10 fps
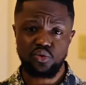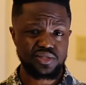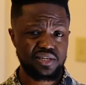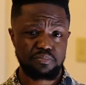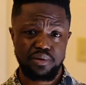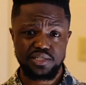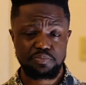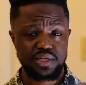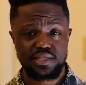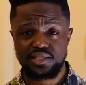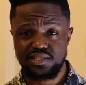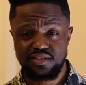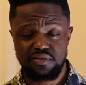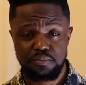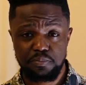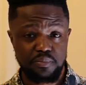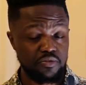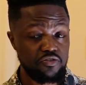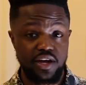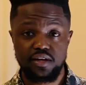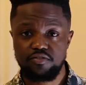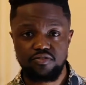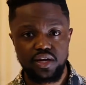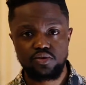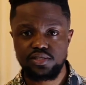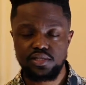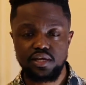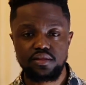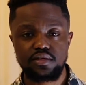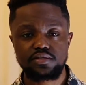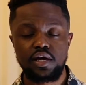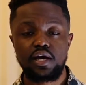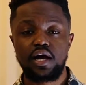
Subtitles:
those are the best places to find a fragrance like this.